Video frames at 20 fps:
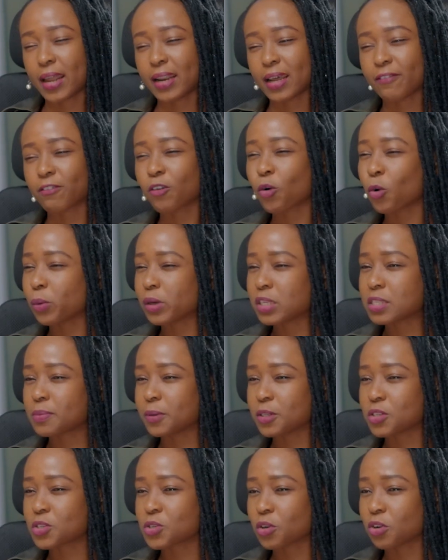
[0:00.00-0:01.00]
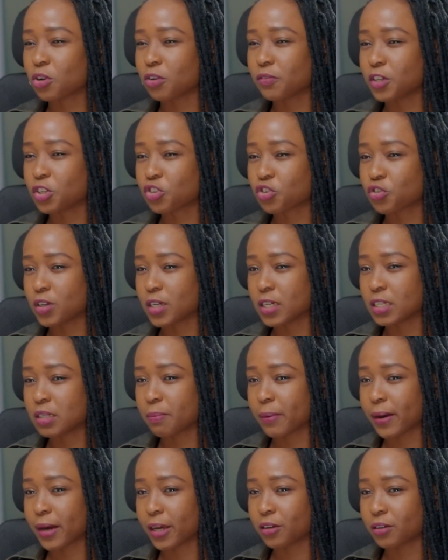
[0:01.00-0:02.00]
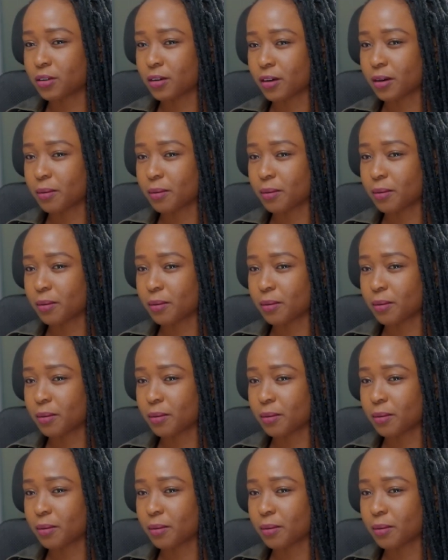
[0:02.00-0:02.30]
And I've always been sort of intrigued by